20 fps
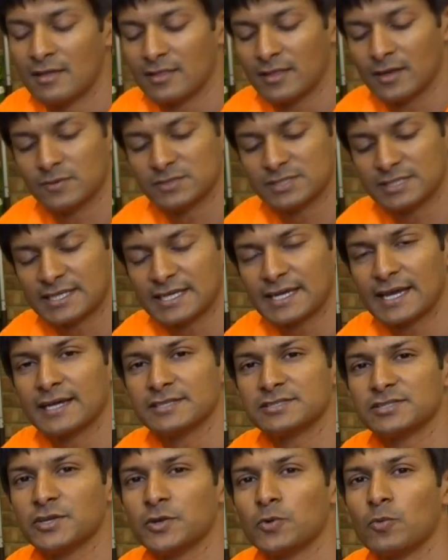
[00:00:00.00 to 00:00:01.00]
there was a
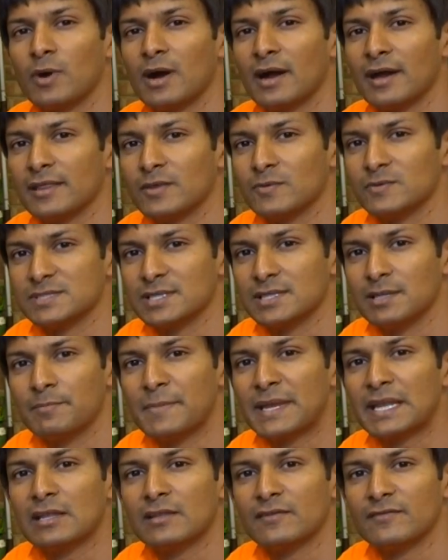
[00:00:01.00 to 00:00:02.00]
Di2 wire that was in the
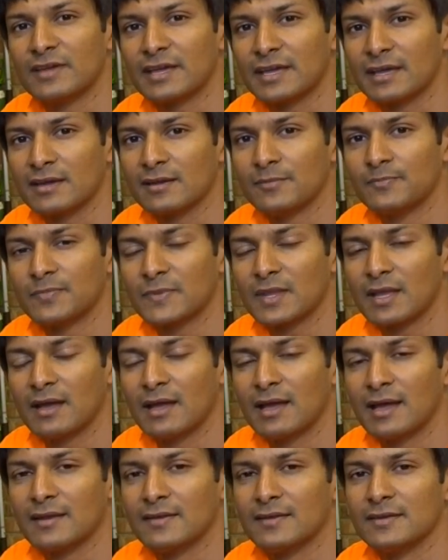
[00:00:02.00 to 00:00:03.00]
middle of here,
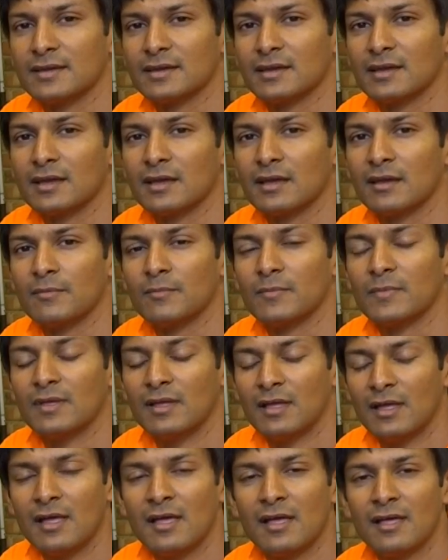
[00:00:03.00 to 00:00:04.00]
and
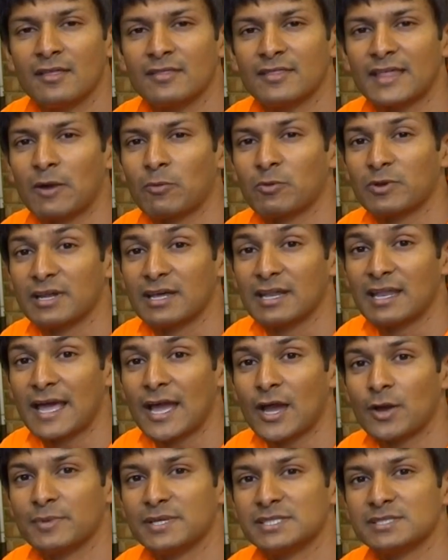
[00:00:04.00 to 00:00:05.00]
that wouldn't
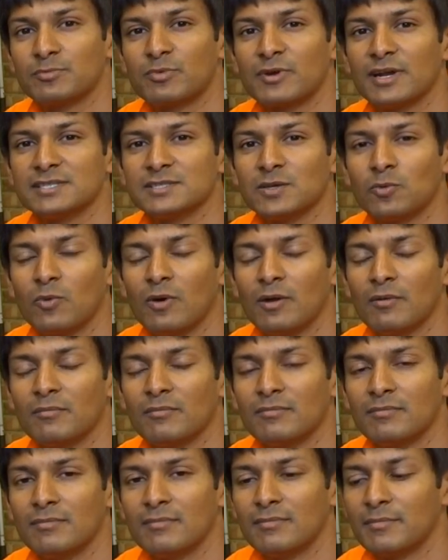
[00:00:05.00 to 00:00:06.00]
allow me to press a
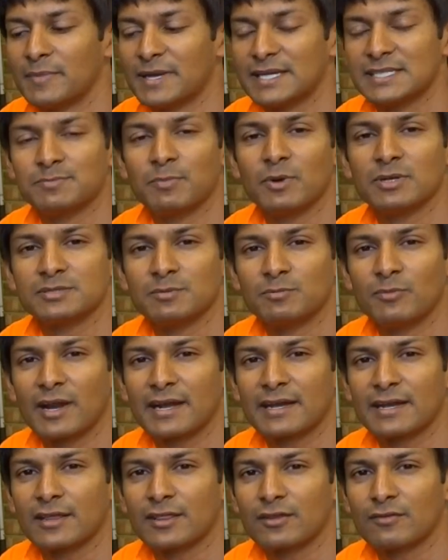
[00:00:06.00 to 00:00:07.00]
one-piece bottom
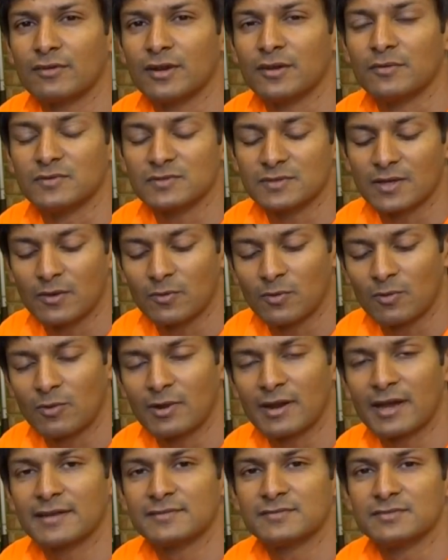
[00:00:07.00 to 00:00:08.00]
bracket through. So
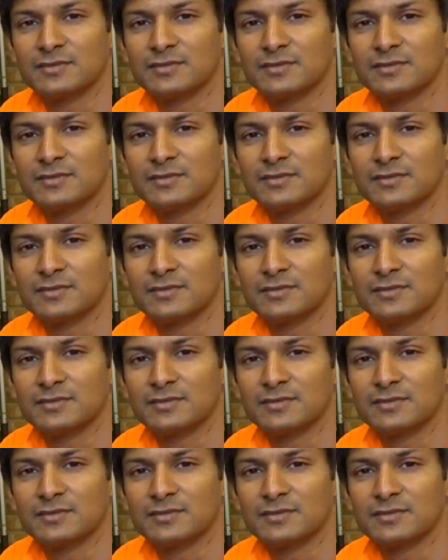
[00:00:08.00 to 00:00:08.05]
what I had